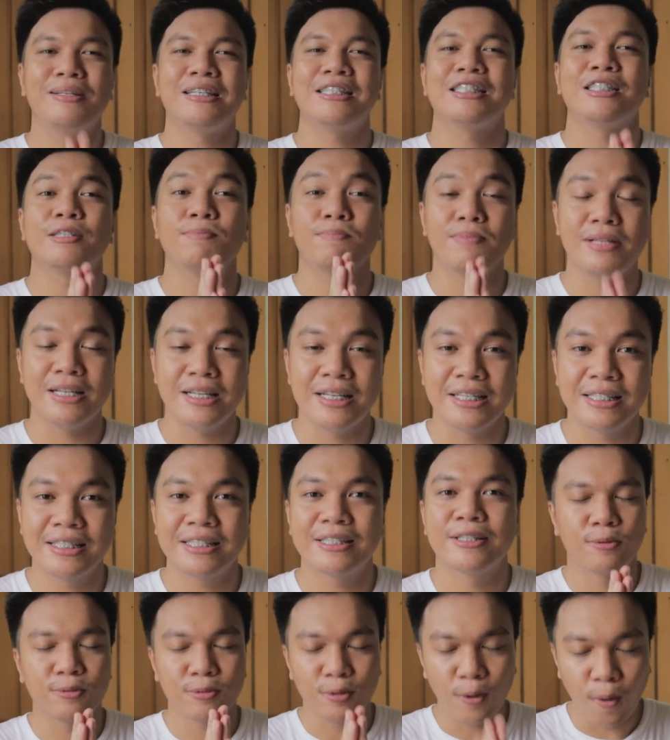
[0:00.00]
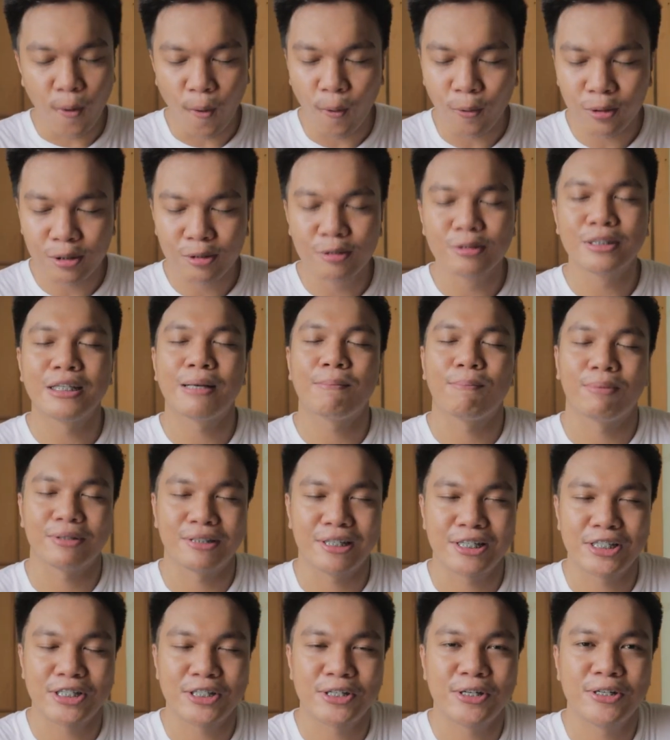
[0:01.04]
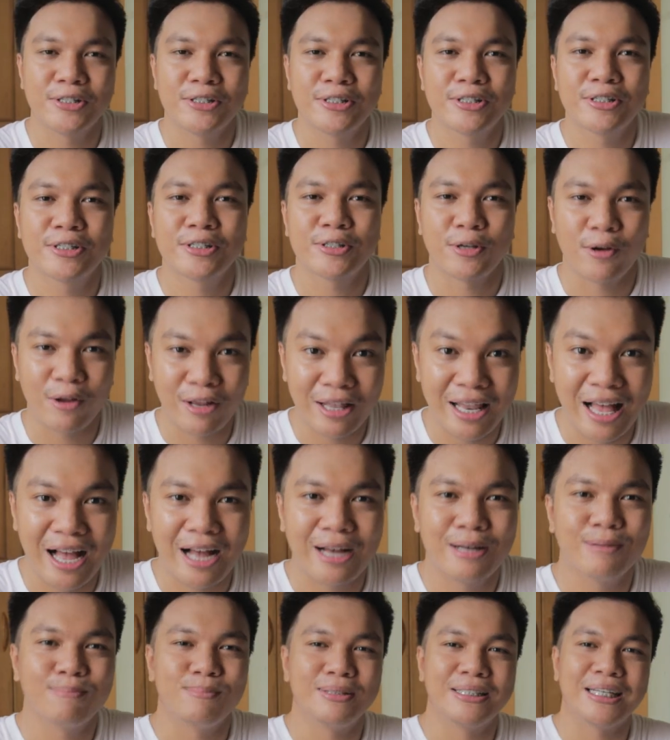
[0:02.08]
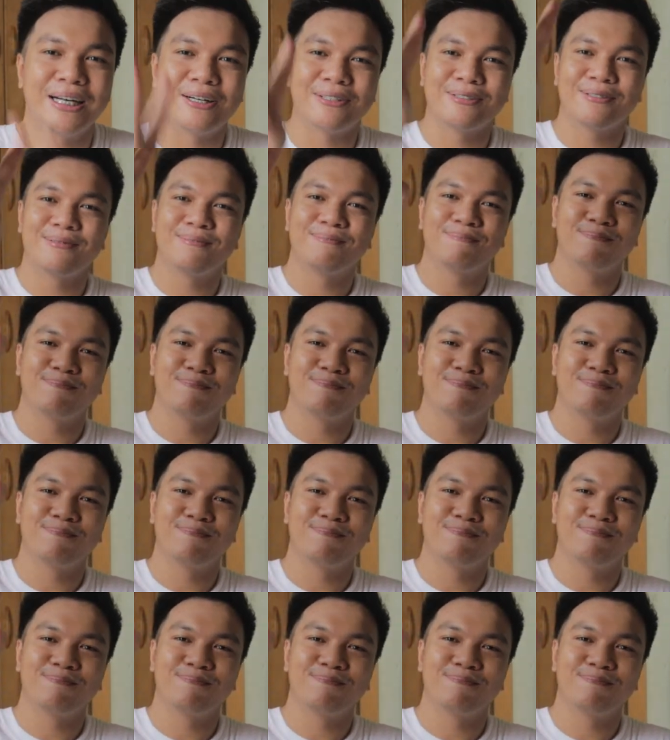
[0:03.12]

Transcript: please, please don't hold losing positions. So yun lang. Peace out.